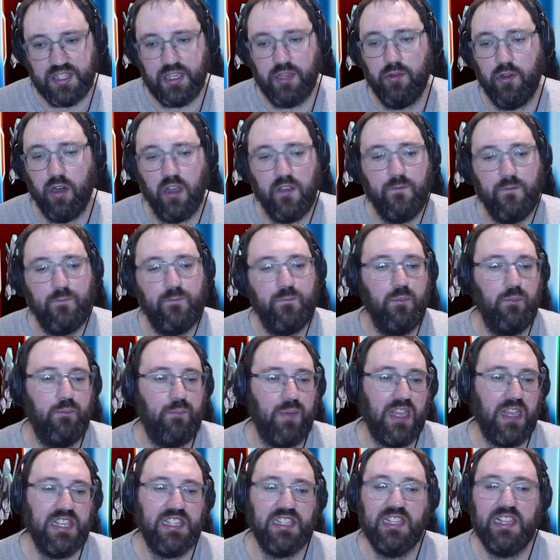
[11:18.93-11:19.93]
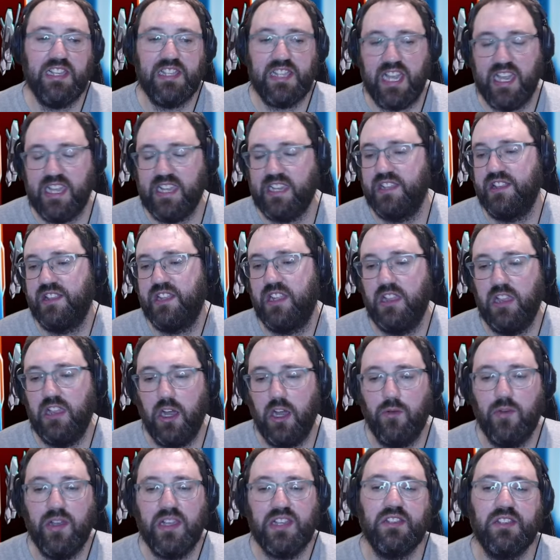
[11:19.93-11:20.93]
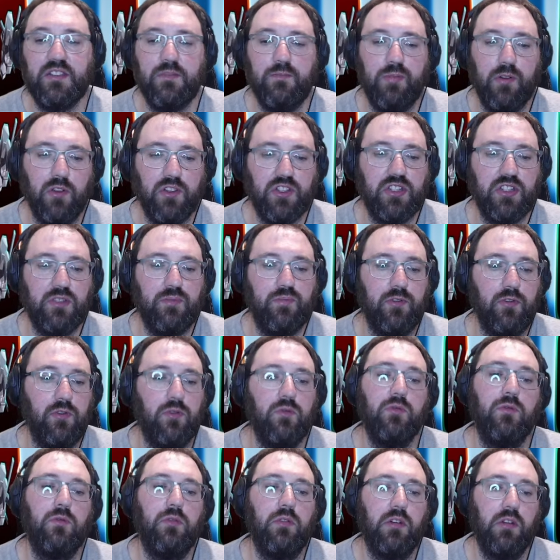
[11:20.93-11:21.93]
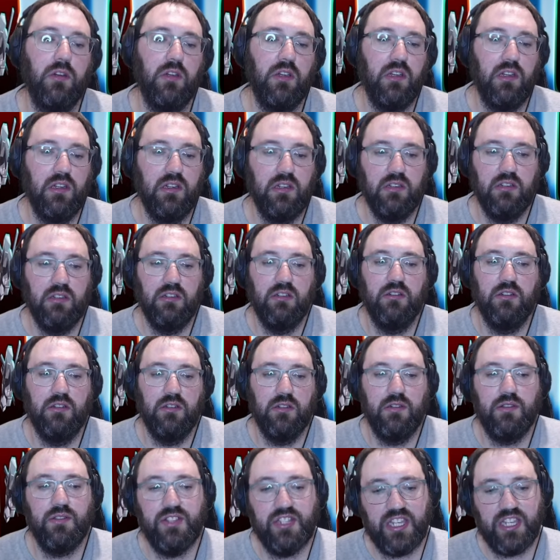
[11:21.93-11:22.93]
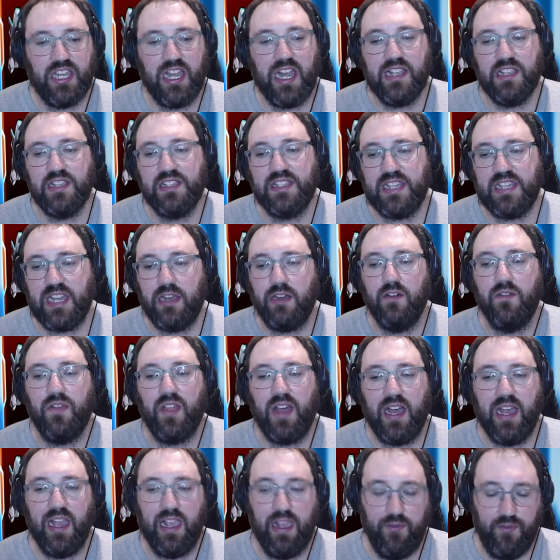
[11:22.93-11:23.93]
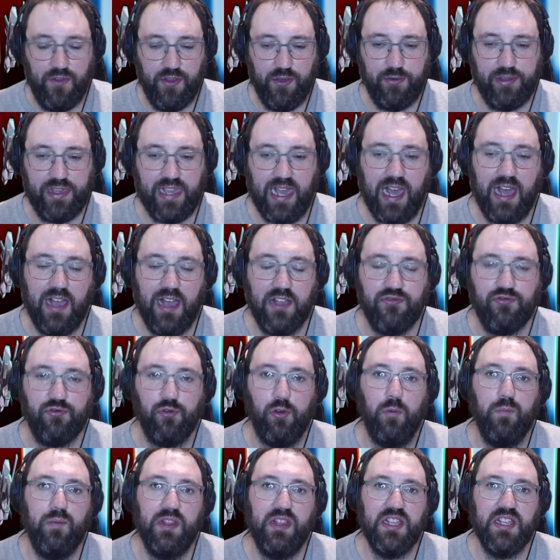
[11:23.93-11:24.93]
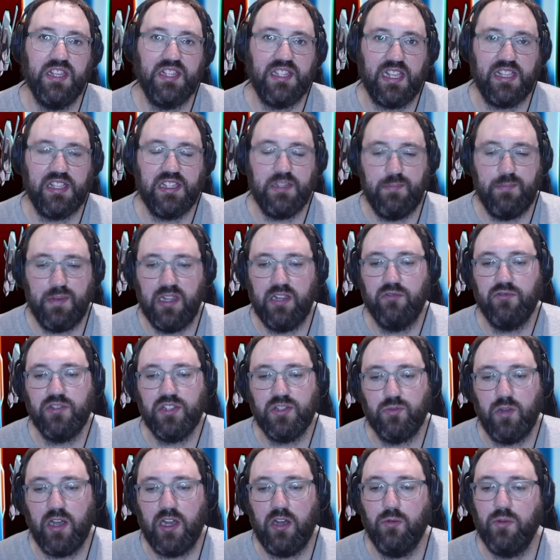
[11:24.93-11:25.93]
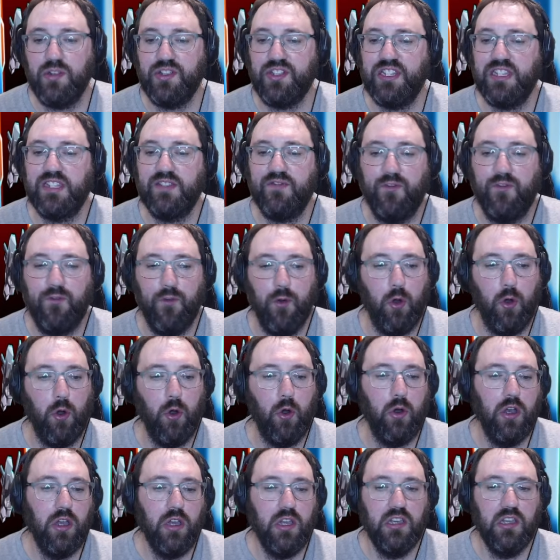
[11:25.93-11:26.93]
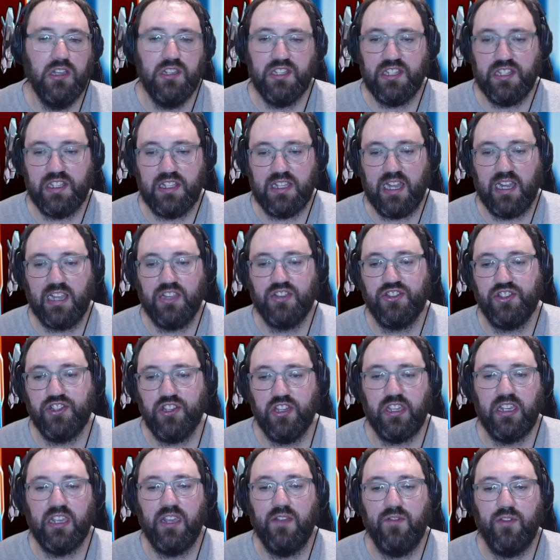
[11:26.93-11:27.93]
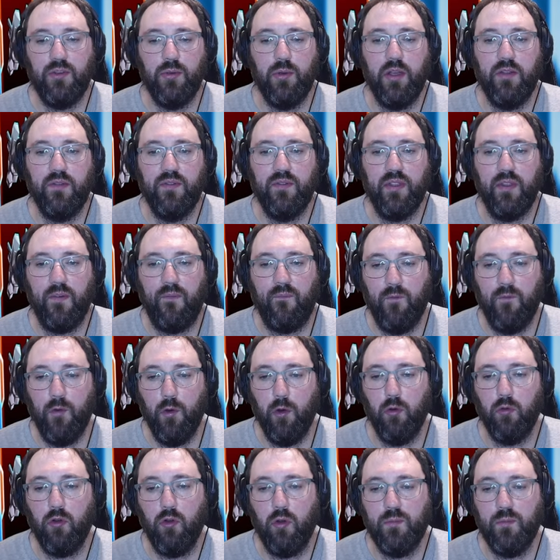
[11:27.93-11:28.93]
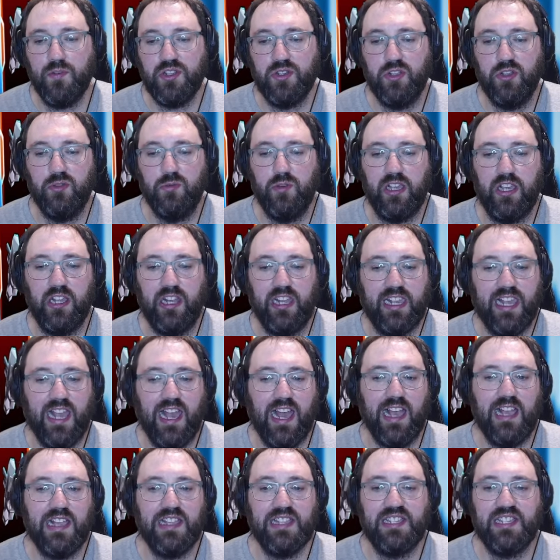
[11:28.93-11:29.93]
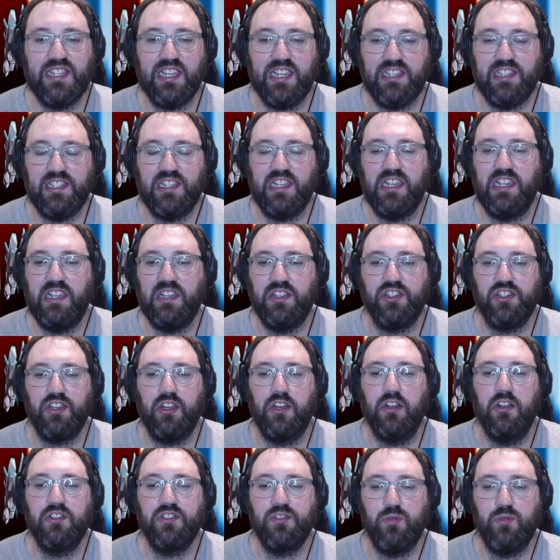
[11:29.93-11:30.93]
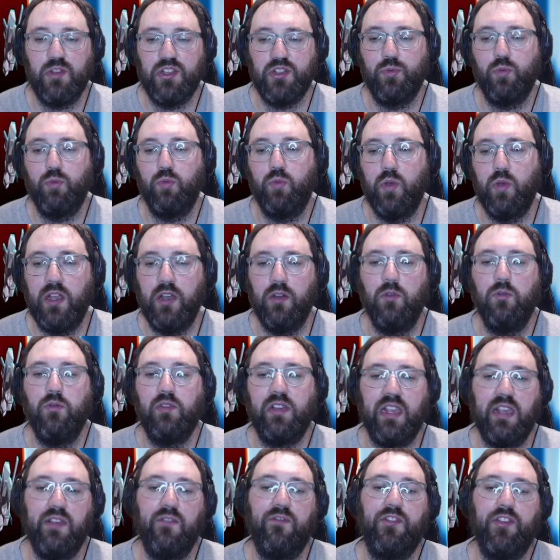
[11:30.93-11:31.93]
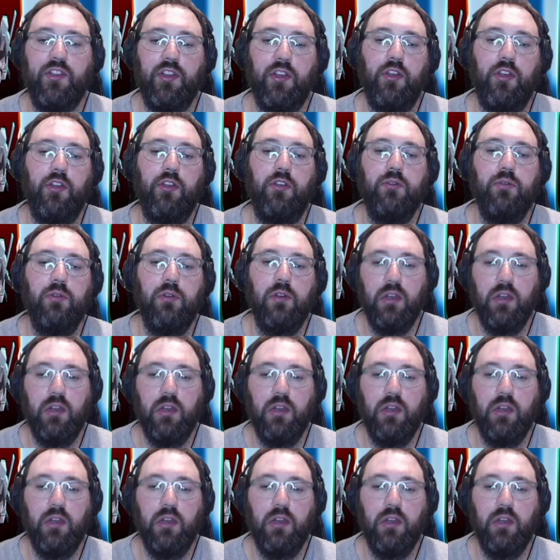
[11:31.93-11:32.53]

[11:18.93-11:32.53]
I've basically taken the lowest possible chance out of that if you get a drop in the center pillar as well, which is 4. So that should give you, over the 4 orbs that we're going to get, 16 shards, which will give you